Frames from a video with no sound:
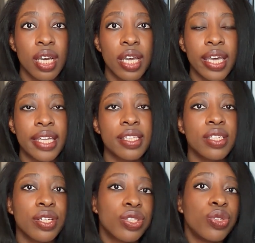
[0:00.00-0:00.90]
in
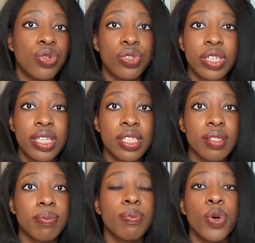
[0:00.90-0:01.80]
certain nutrients.
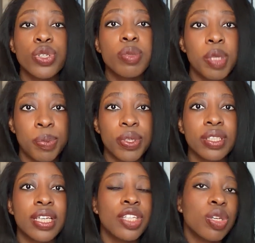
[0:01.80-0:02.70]
Most people
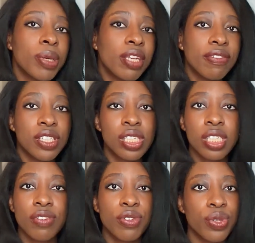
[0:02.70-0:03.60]
tend to be deficient in
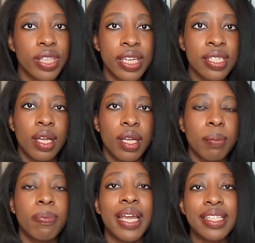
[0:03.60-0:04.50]
a few things.
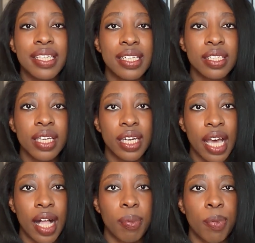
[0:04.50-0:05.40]
Blood tests can
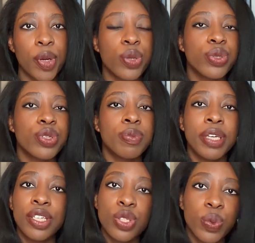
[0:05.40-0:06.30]
help, but also
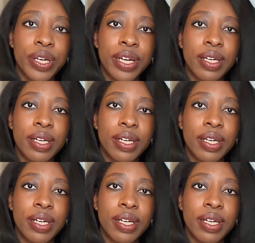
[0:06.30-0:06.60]
speaking to a